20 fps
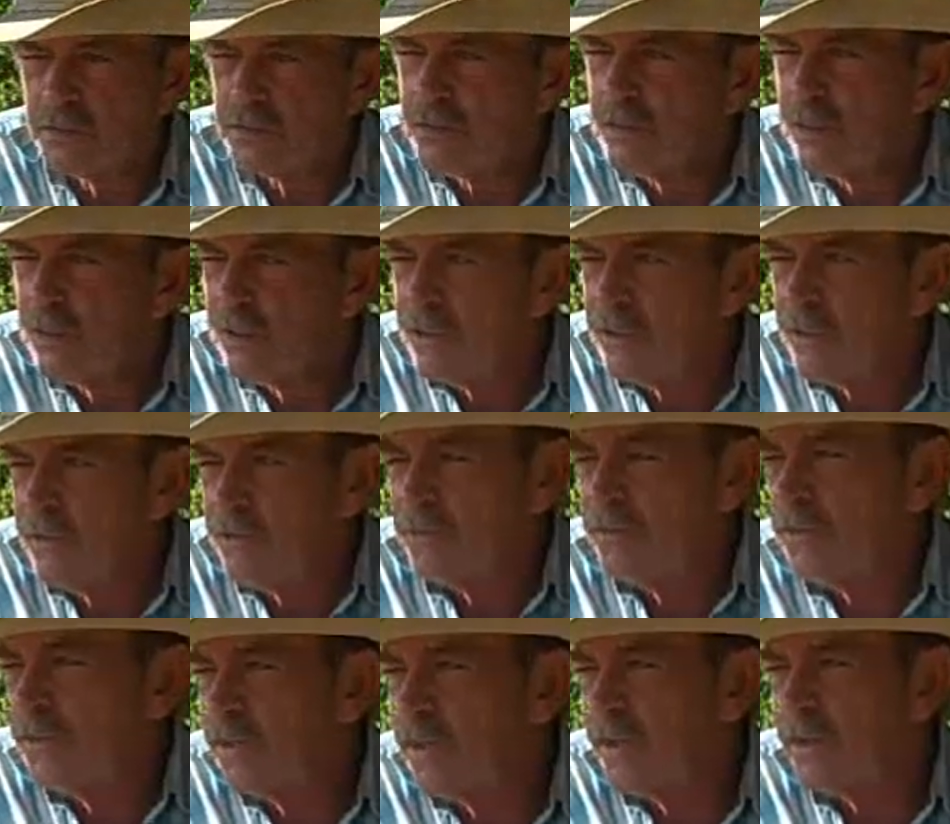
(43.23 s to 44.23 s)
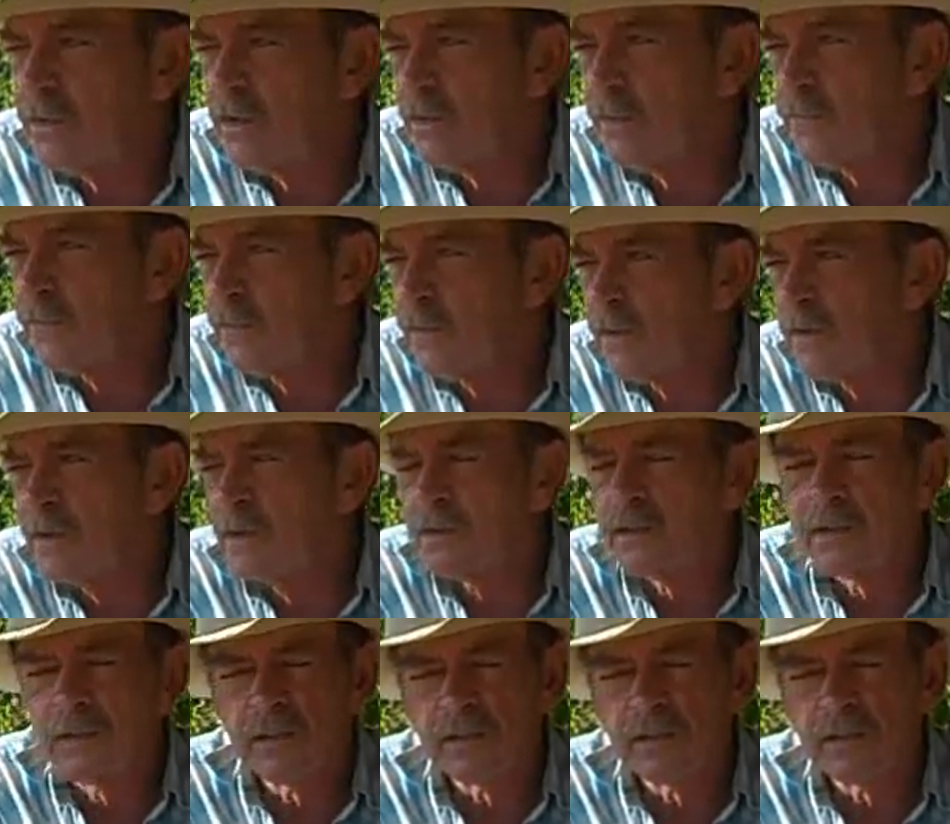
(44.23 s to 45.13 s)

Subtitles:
If you take off running,